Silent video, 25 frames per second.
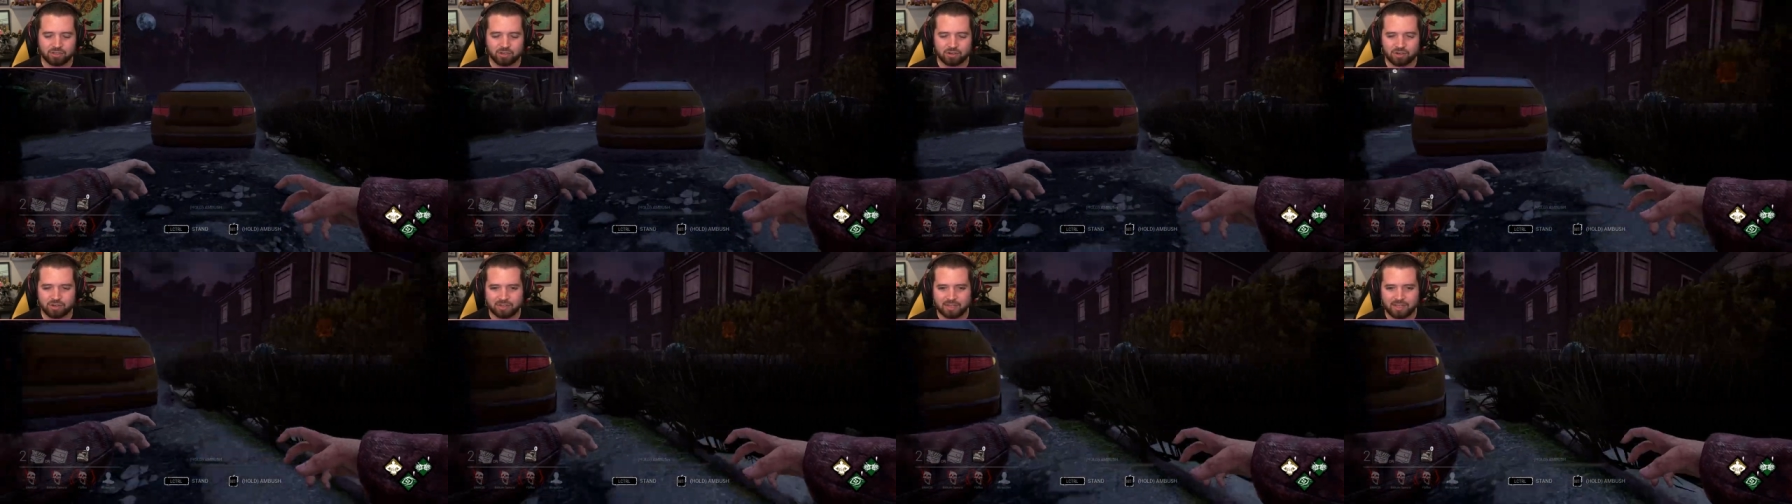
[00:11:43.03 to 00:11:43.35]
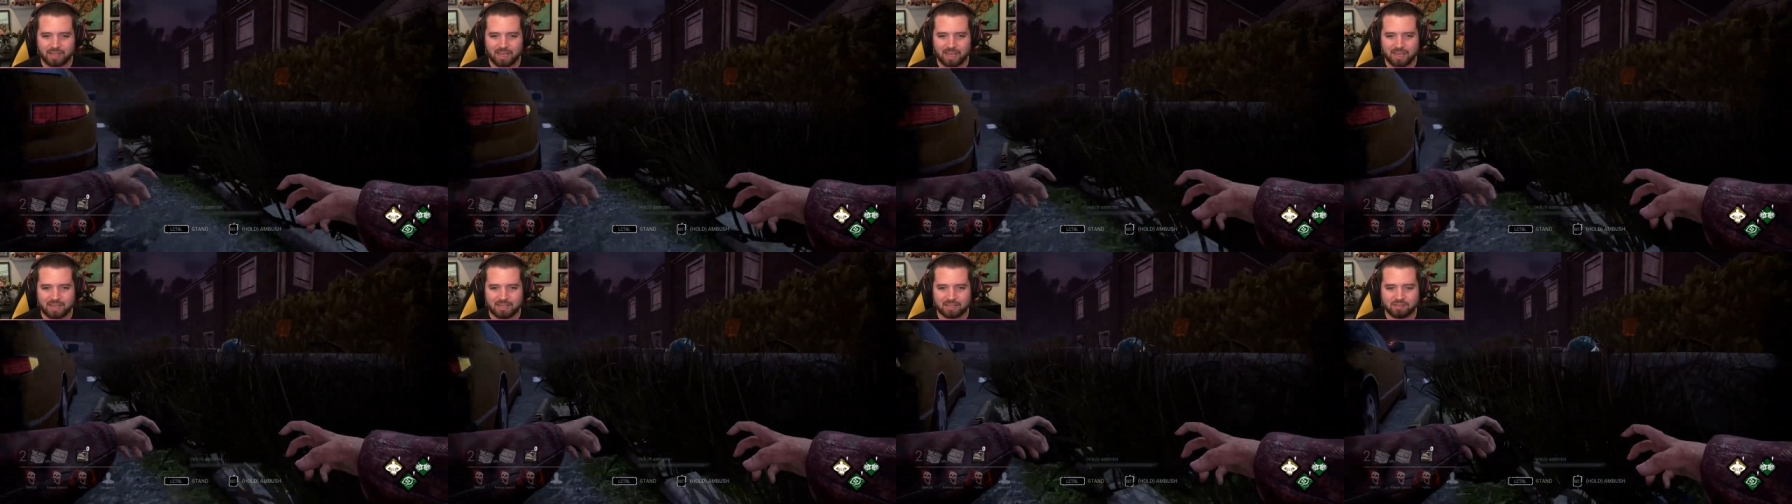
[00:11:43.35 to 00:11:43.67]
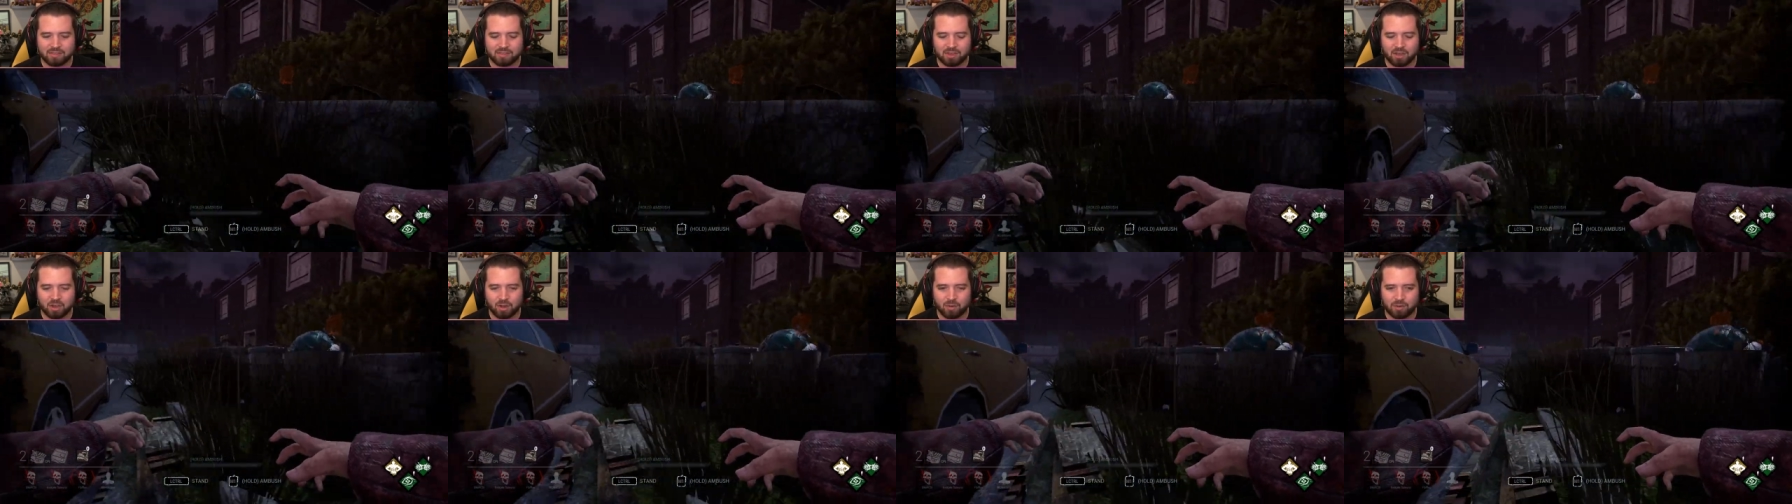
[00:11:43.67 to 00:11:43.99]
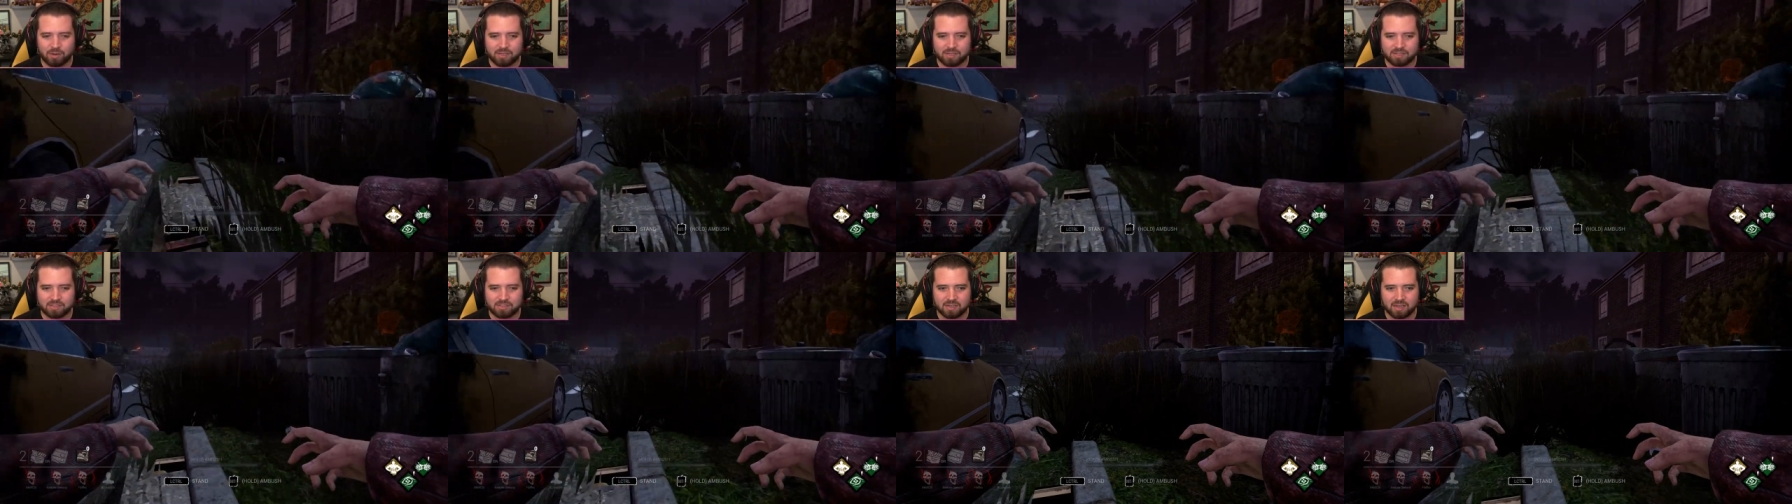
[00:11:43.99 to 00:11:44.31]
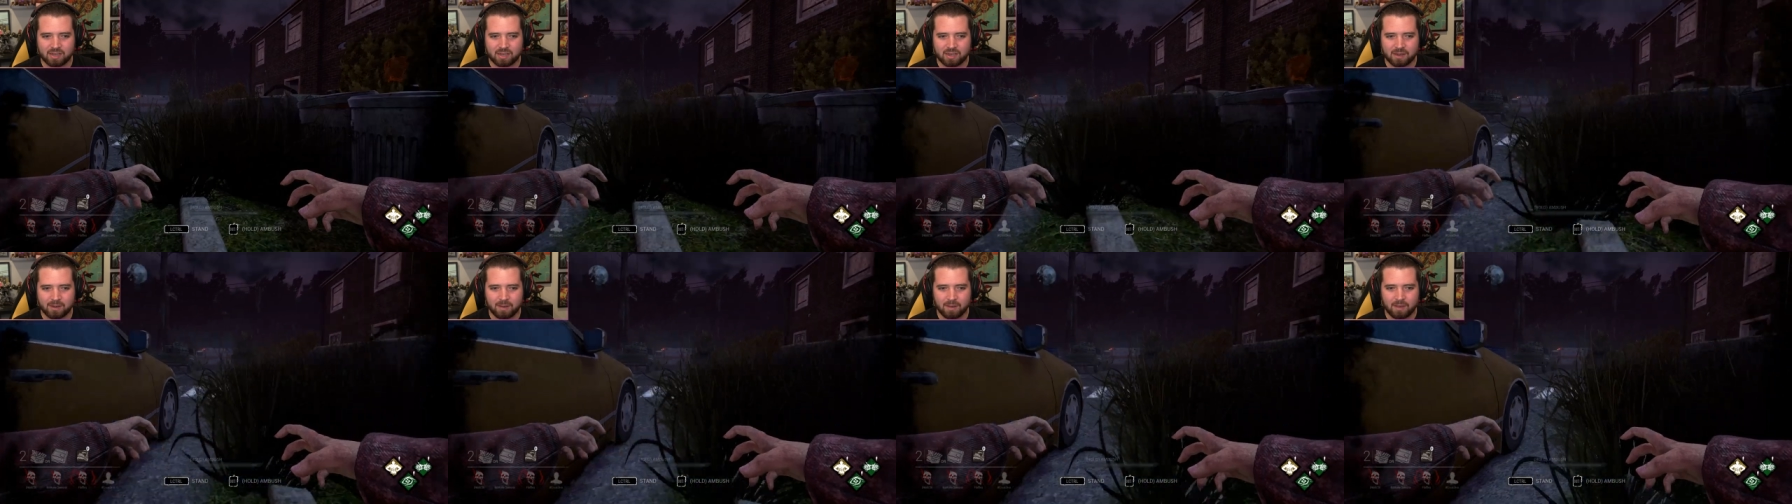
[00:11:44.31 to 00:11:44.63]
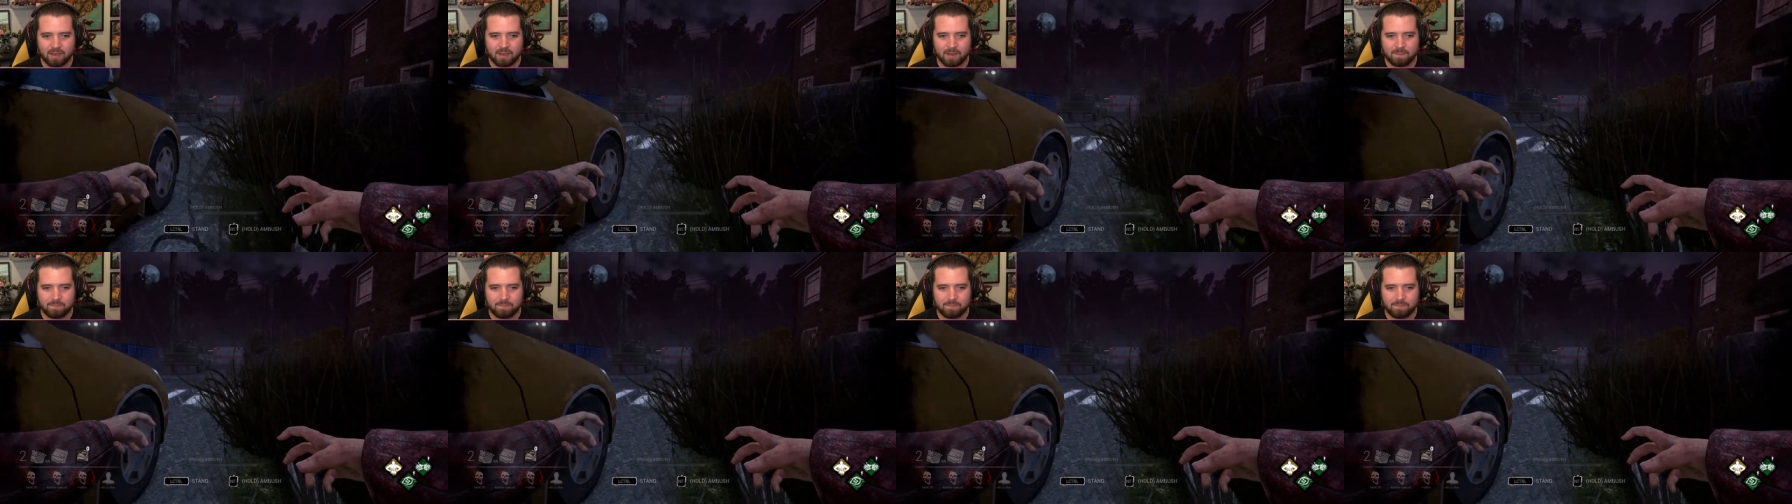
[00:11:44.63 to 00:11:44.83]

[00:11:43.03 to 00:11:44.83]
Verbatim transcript: during the end, though, is uh,